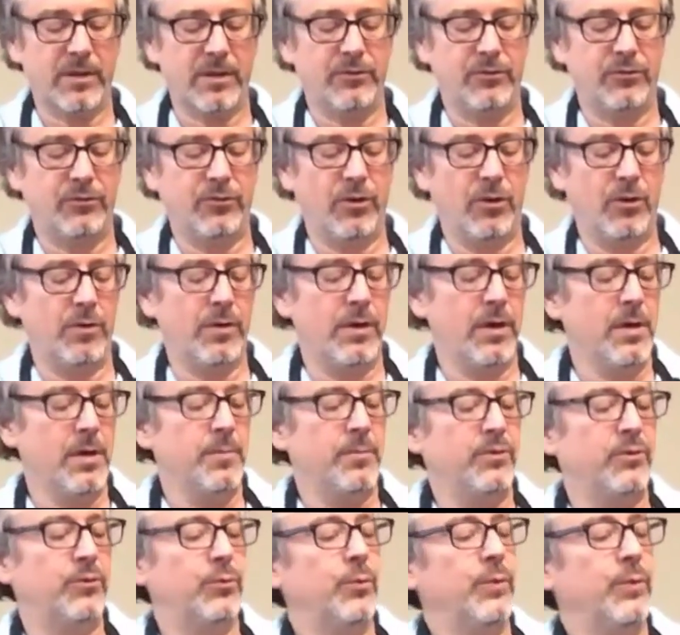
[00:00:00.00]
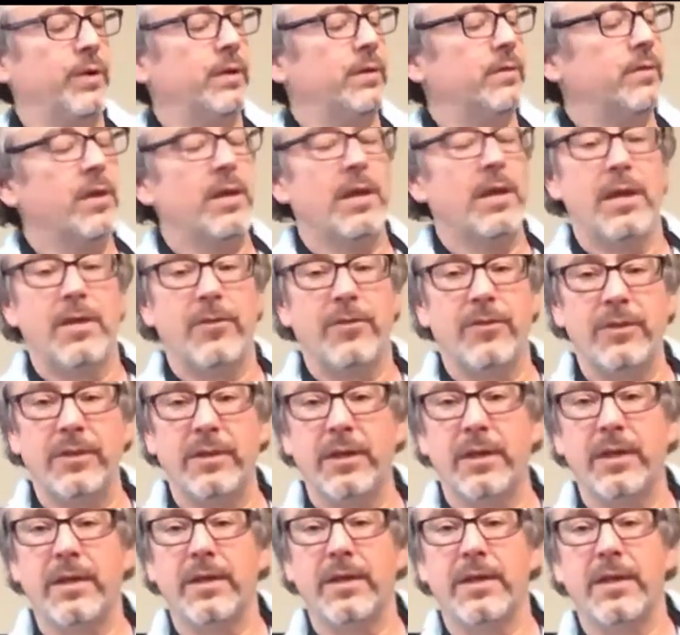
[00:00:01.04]
So between
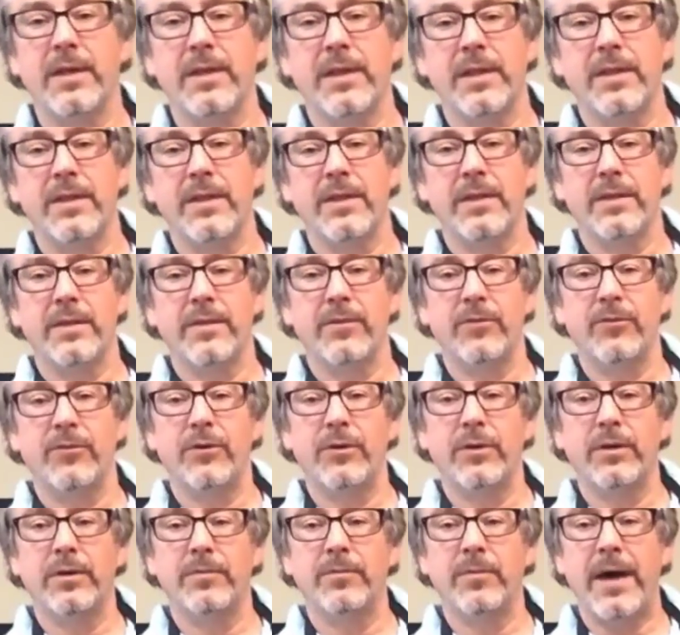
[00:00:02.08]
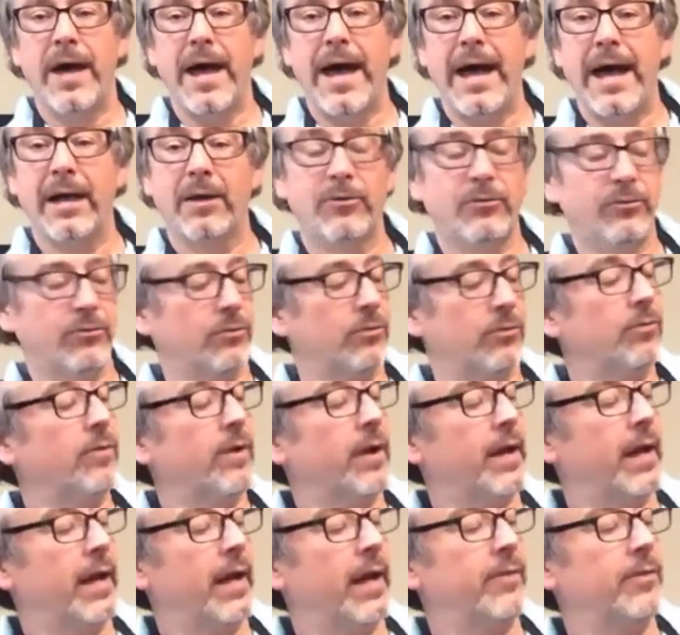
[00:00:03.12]
the axle
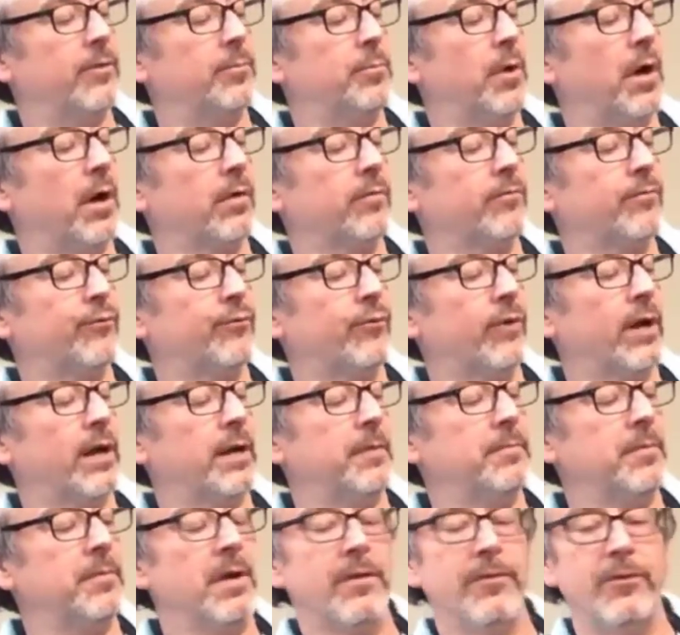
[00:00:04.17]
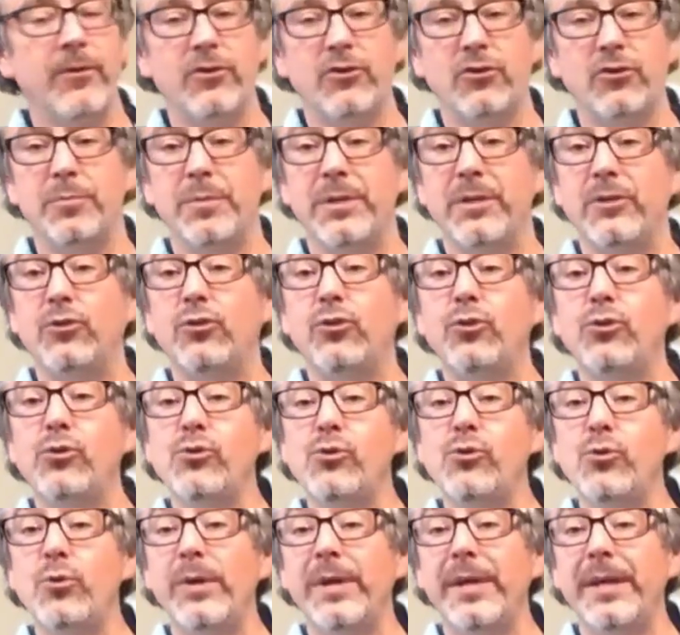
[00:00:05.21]
and the bottom frame, there should be
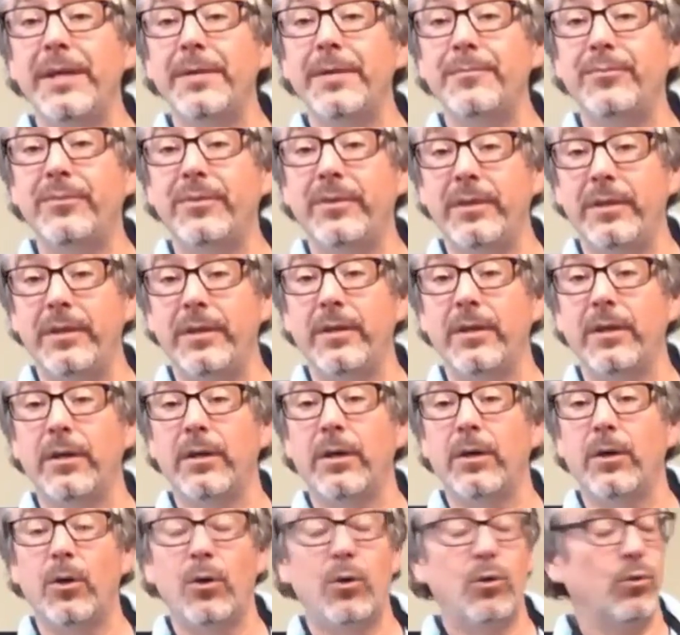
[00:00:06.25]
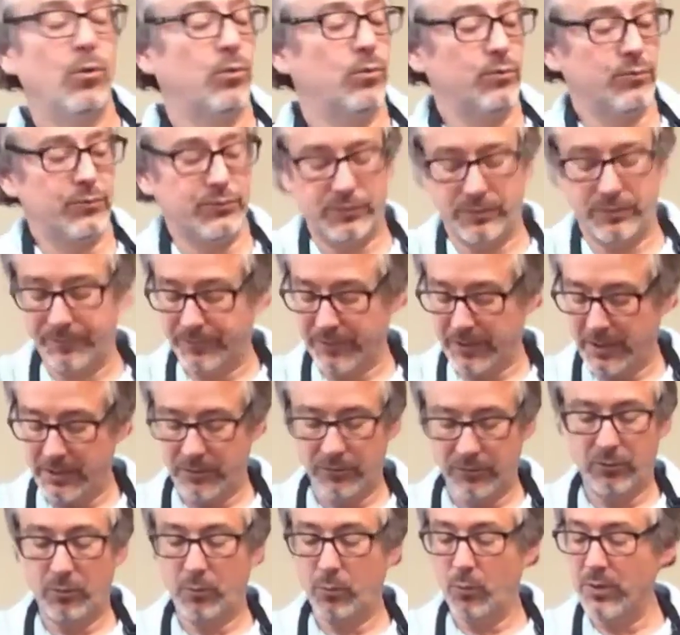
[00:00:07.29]
2 empty holes.
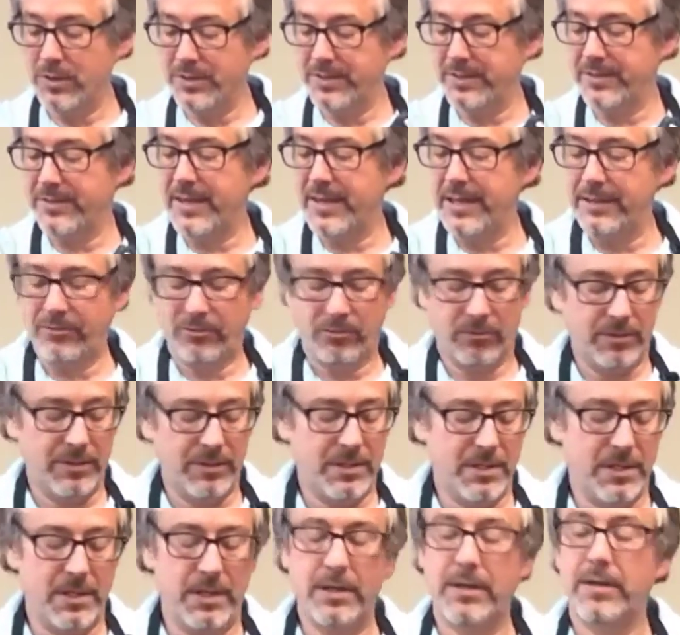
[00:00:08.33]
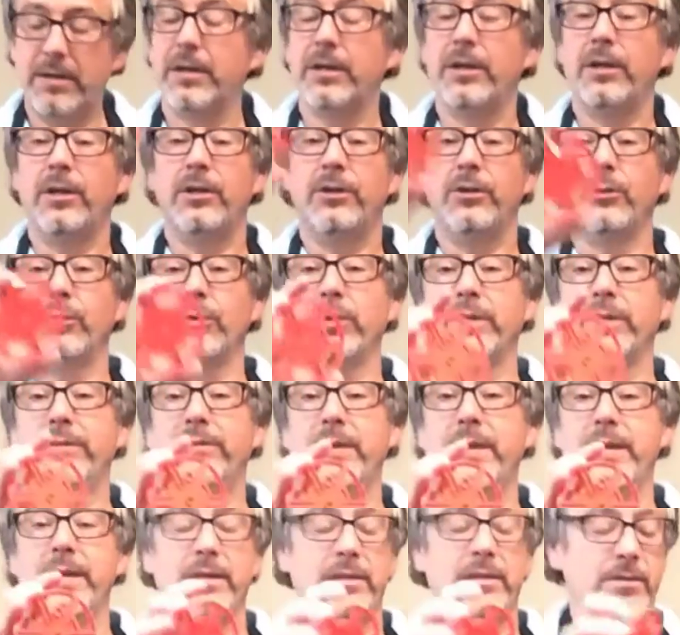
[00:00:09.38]
So once that's on there, you're going to
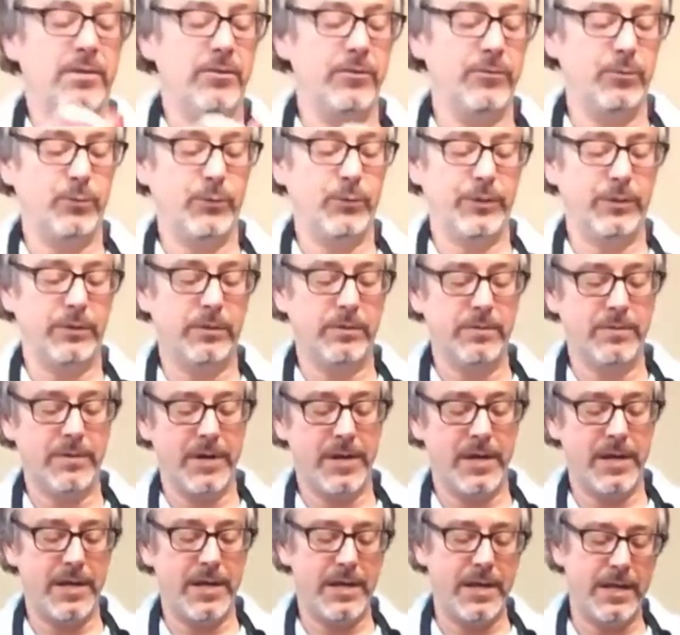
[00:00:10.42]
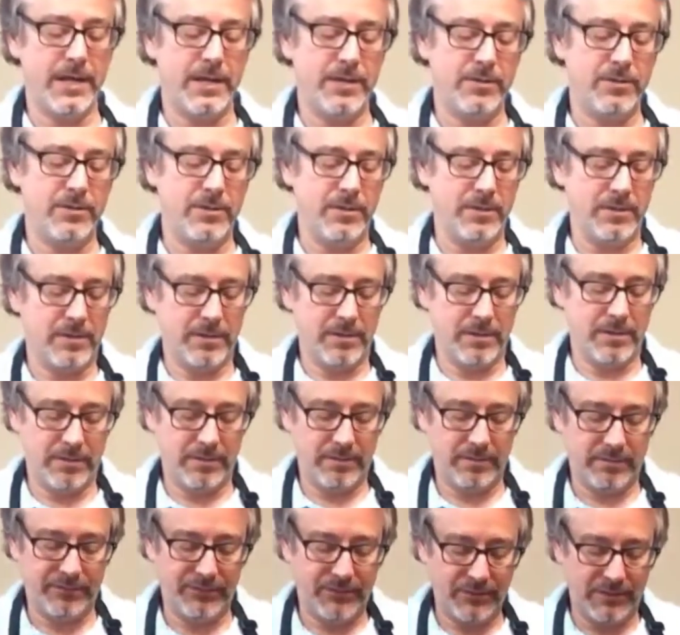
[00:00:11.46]
take another wheel and
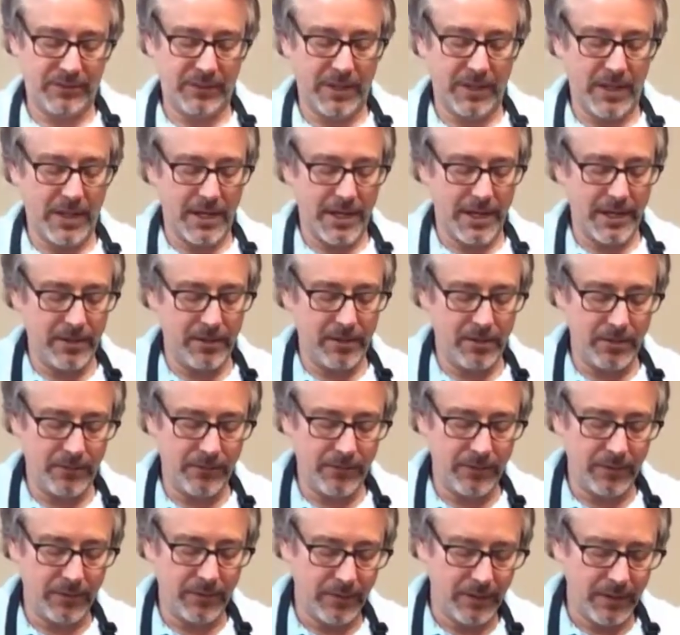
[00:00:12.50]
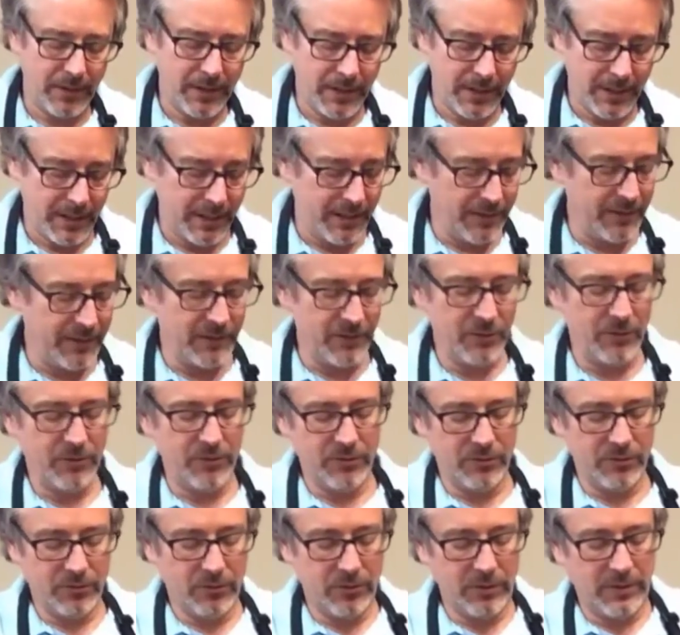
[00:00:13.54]
slide it over. And then you're
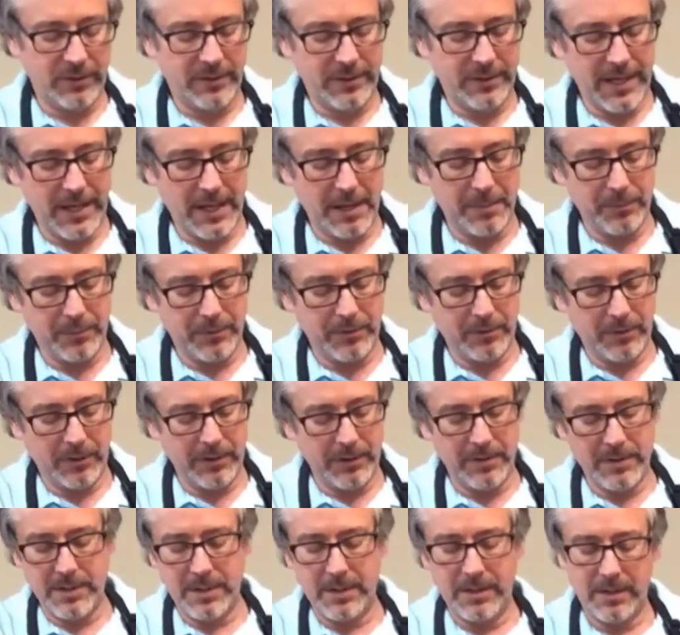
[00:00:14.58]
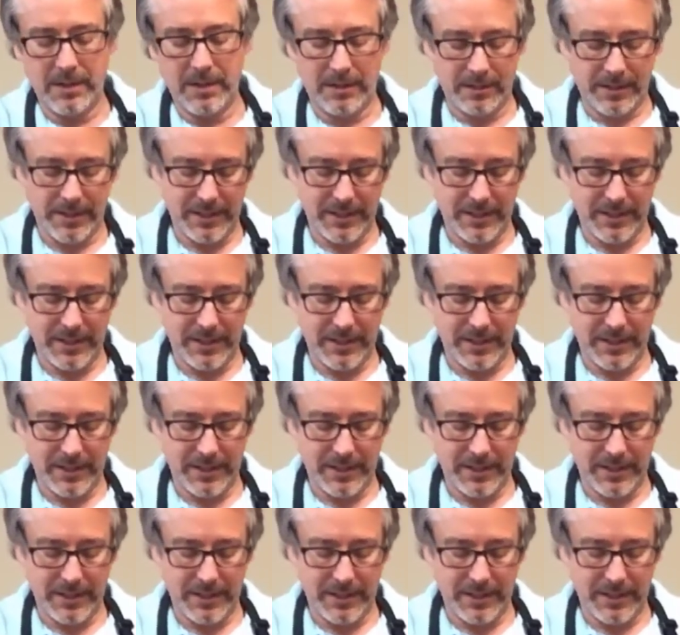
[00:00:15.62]
just going to tap it on there,